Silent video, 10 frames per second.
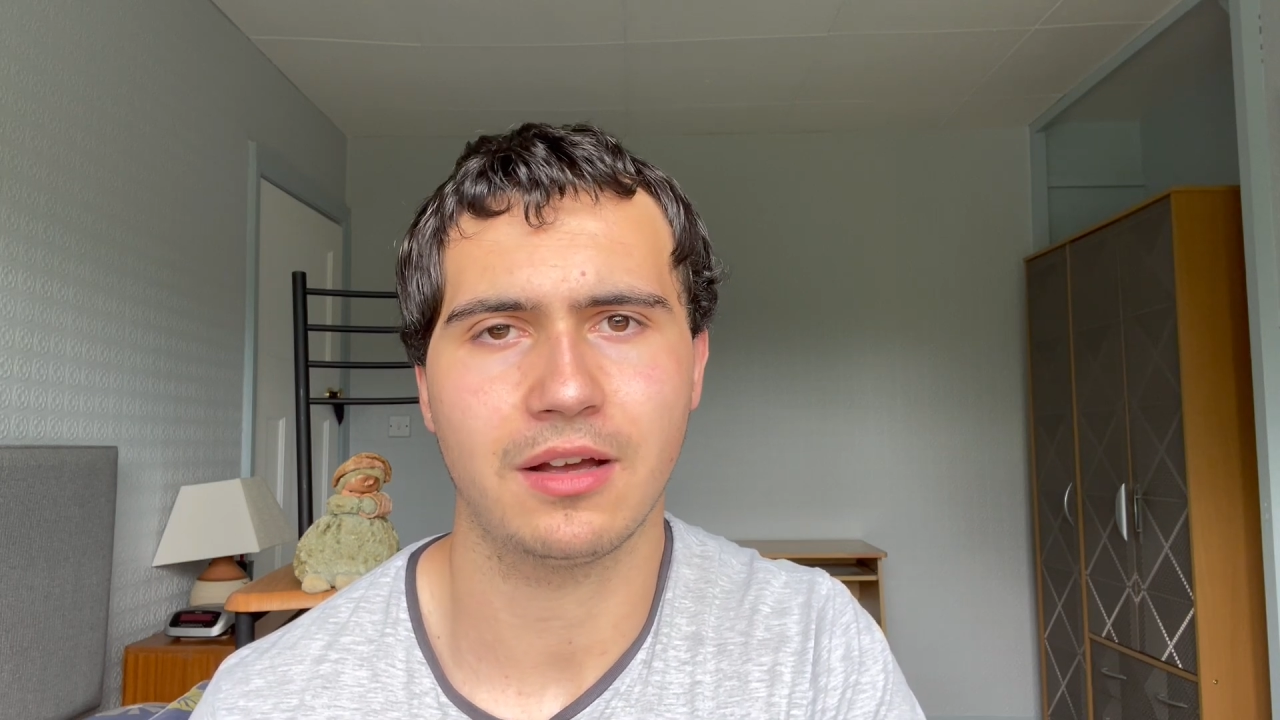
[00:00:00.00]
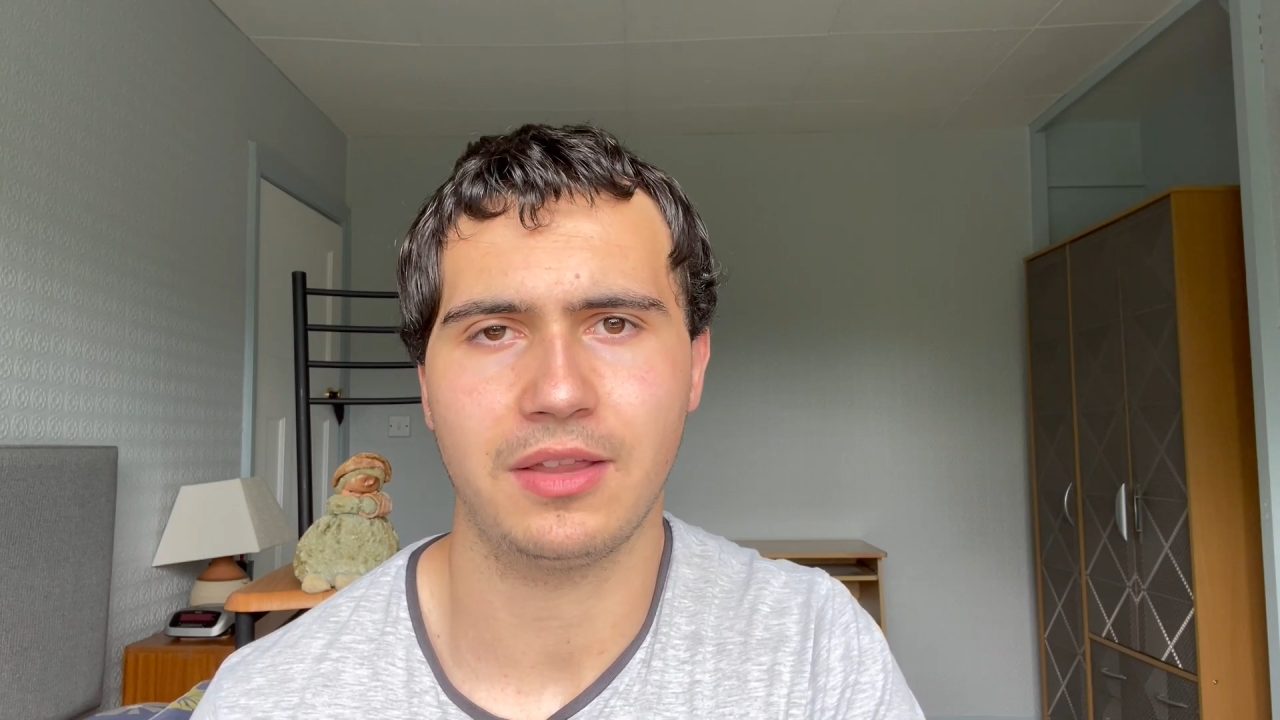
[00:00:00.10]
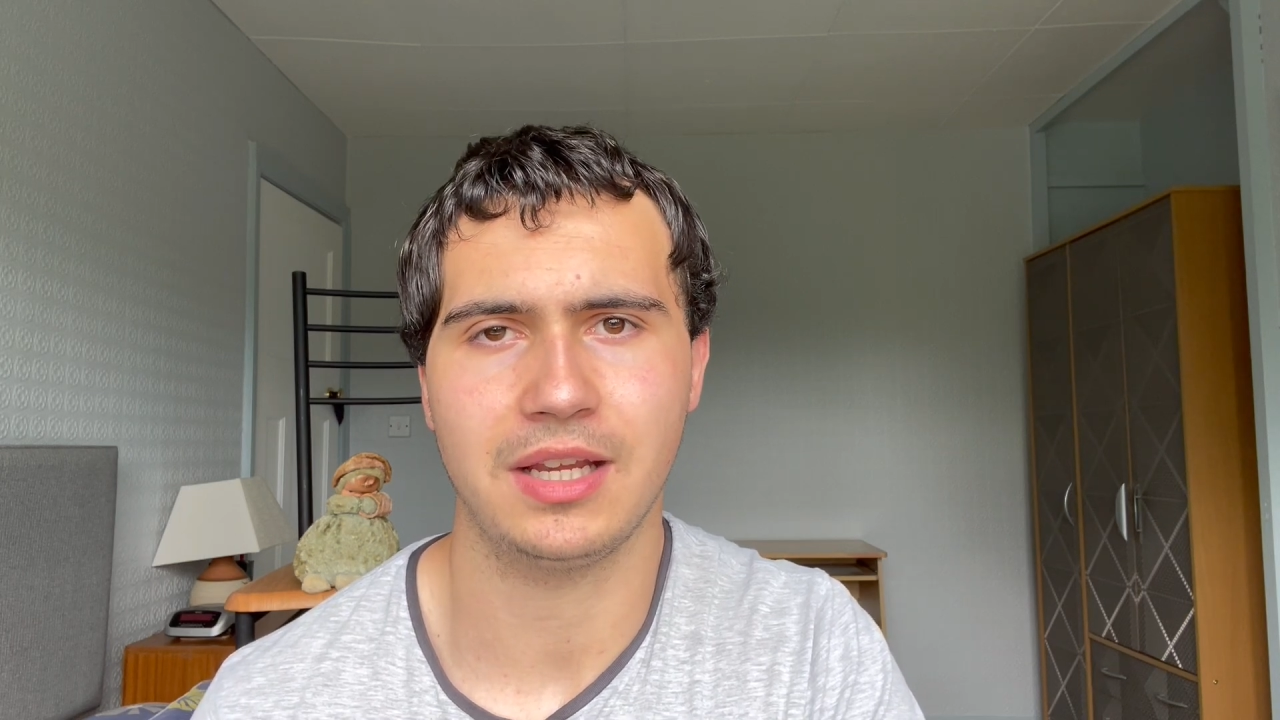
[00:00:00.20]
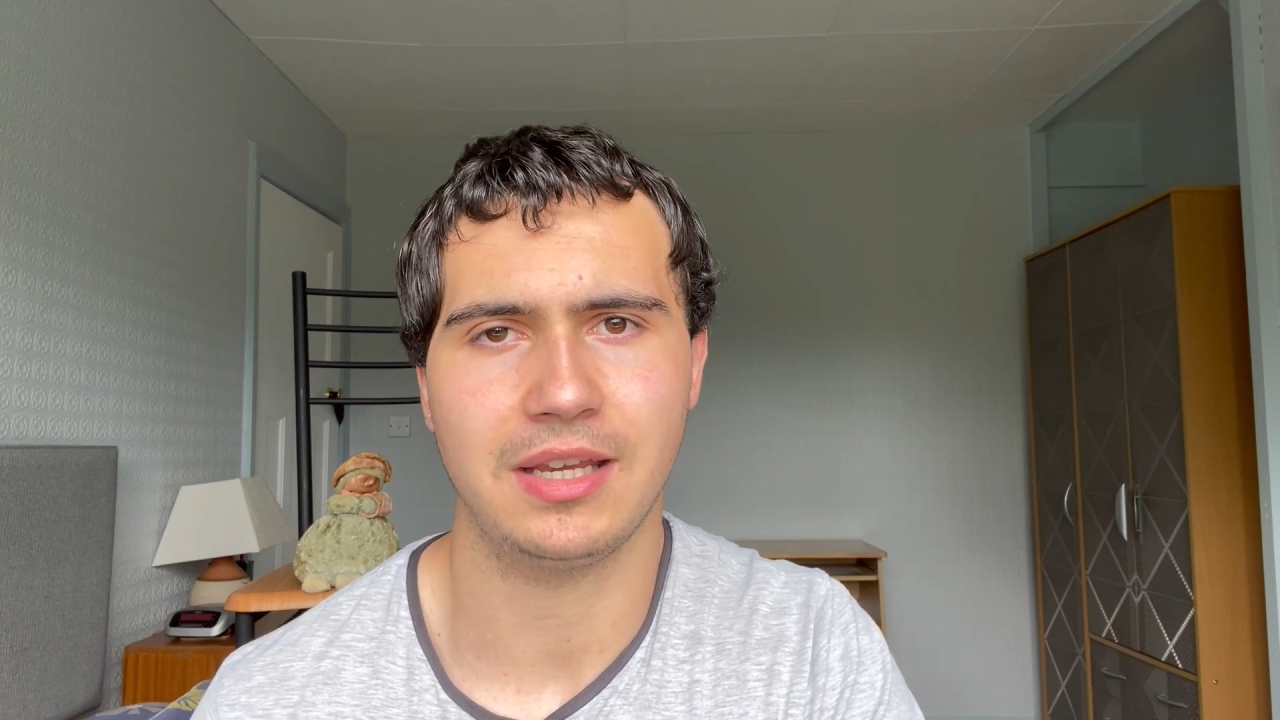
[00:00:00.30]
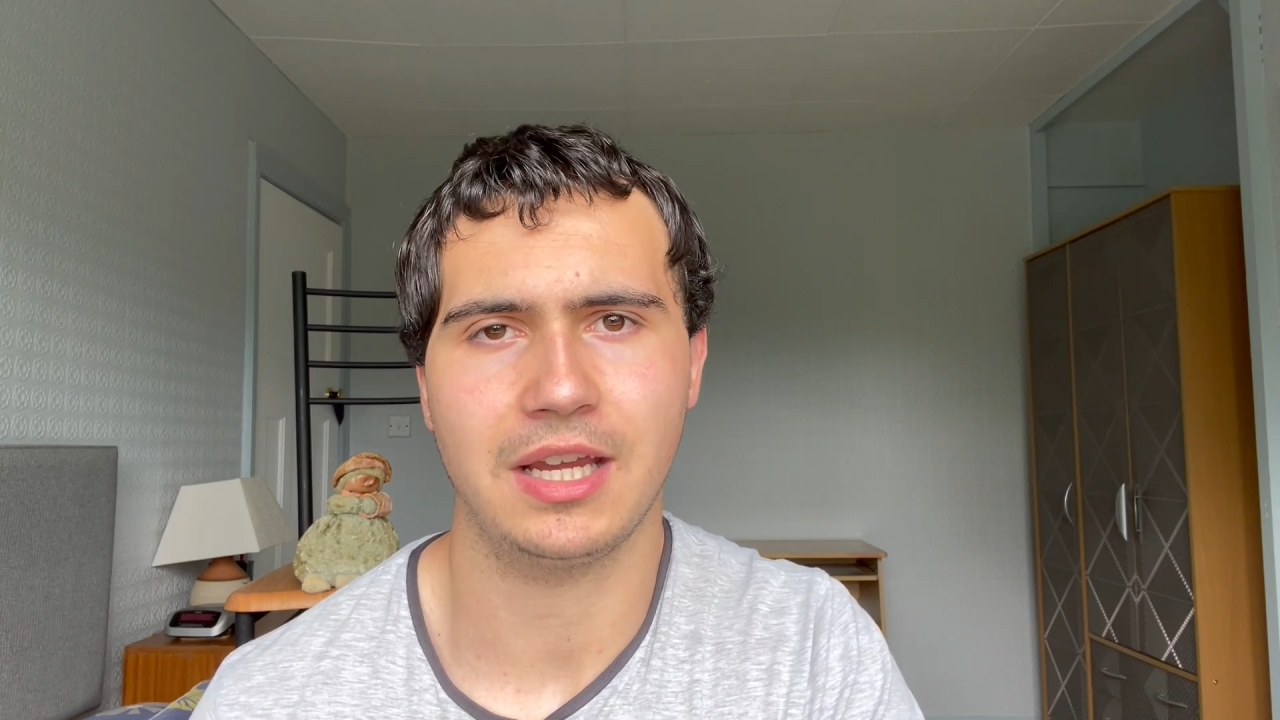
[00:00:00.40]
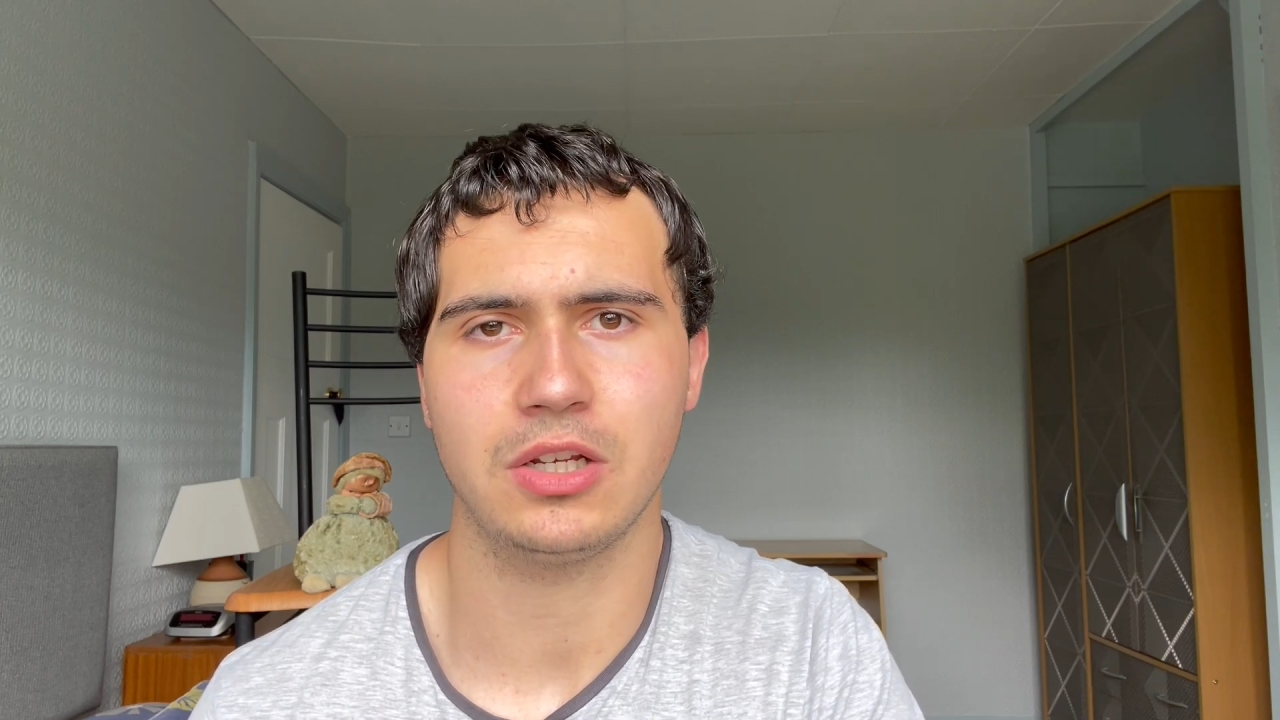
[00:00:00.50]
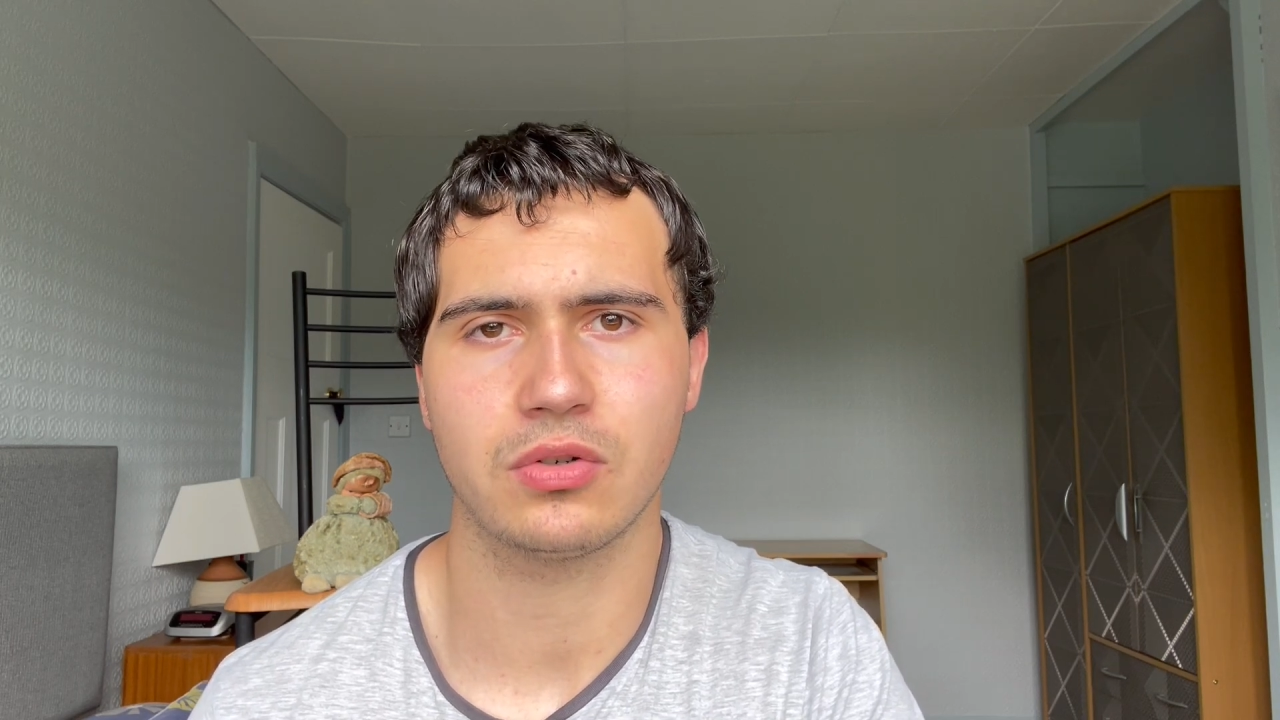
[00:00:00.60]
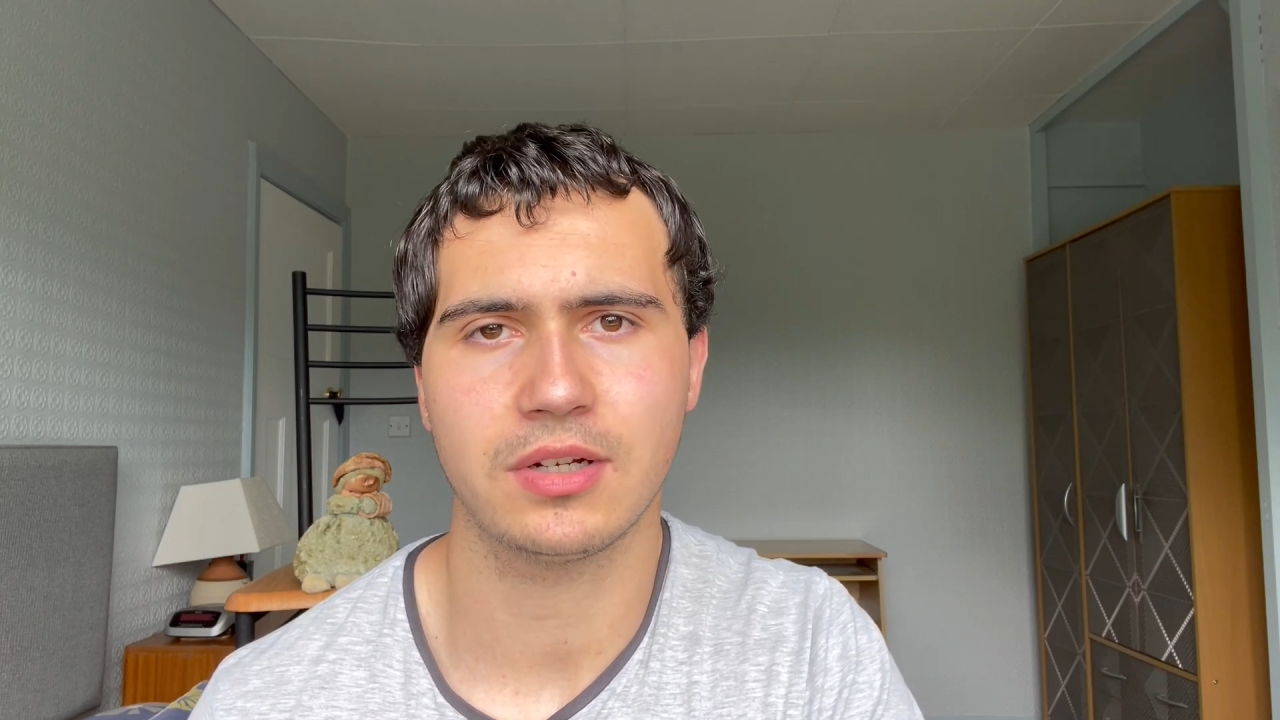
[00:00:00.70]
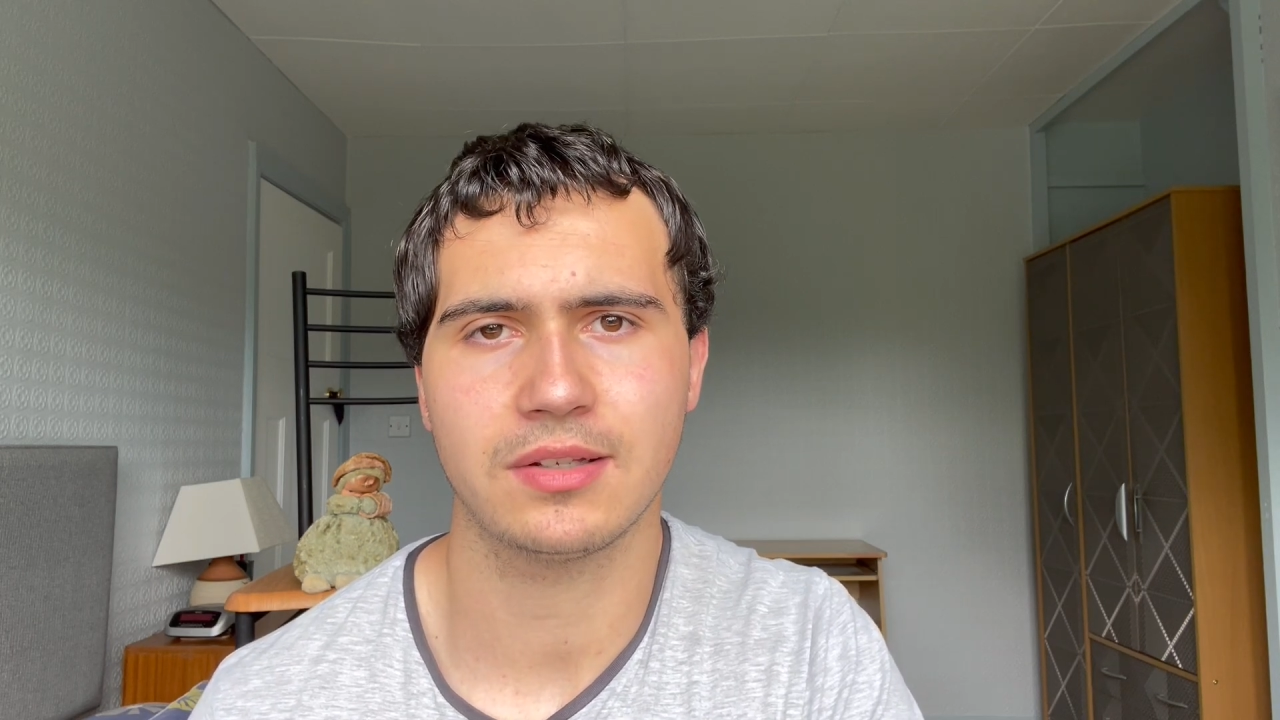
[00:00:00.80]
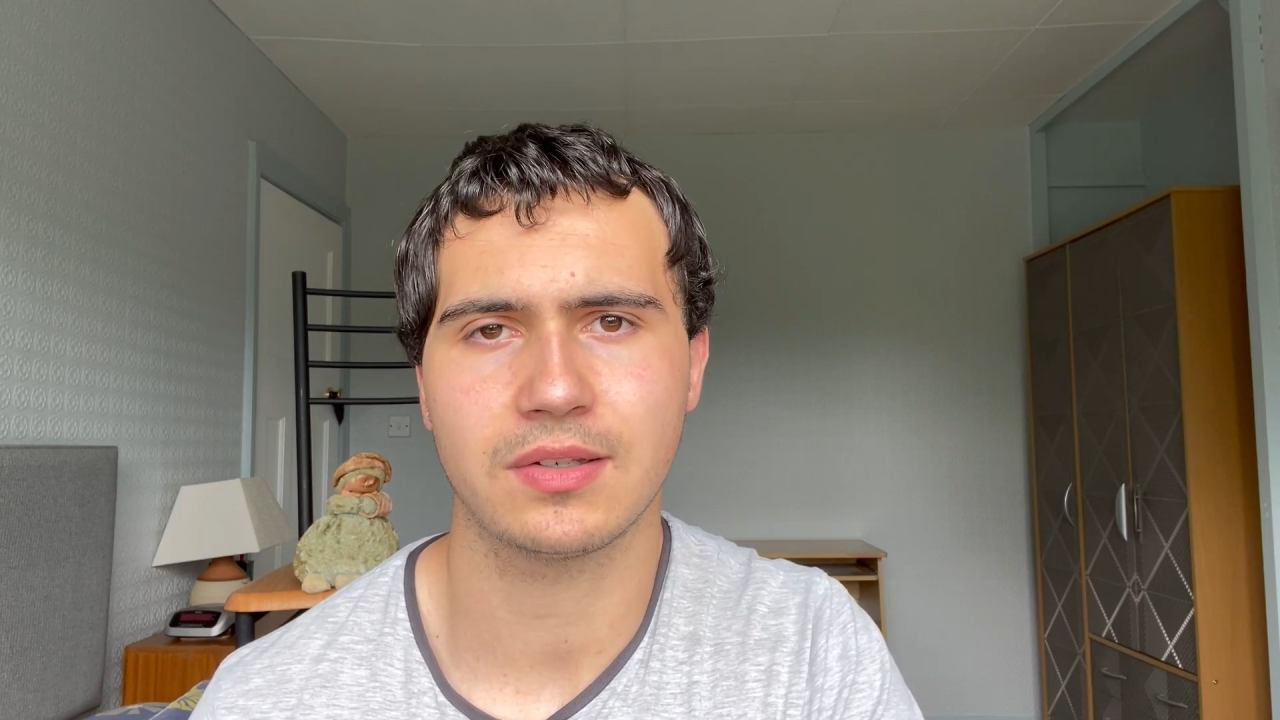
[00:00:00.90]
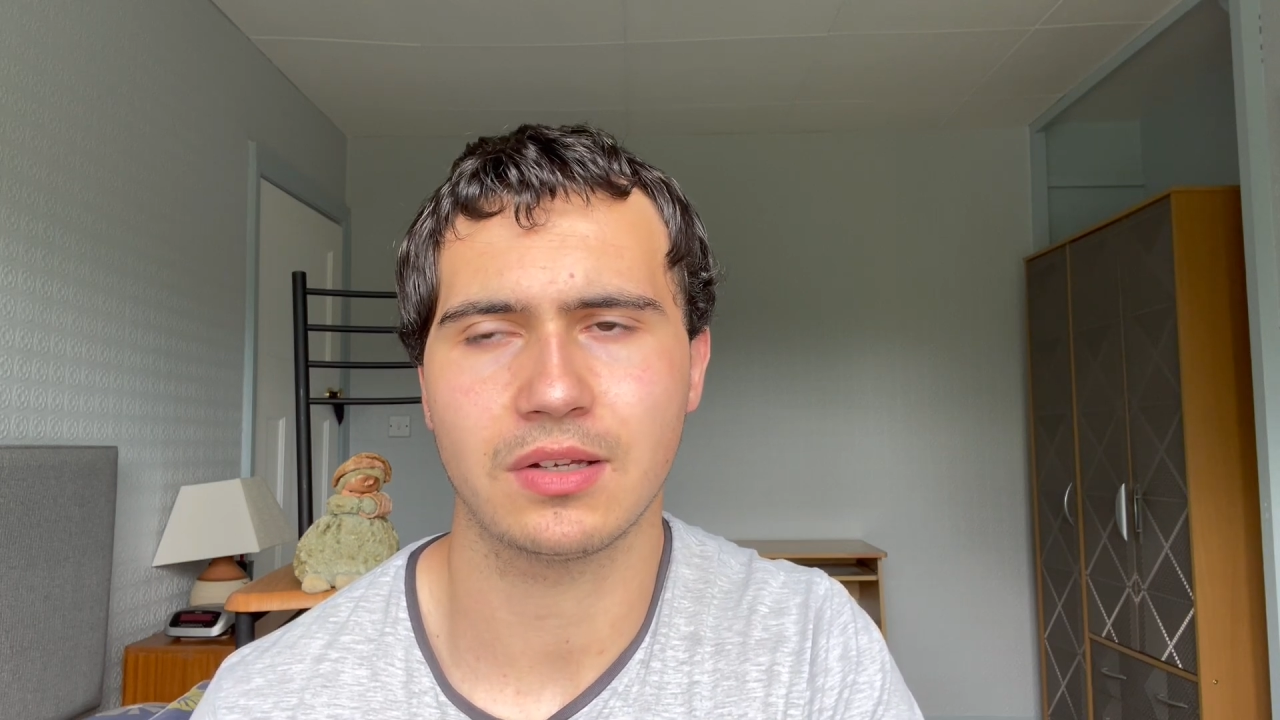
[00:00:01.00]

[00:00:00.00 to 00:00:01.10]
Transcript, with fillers: Are they dangerous?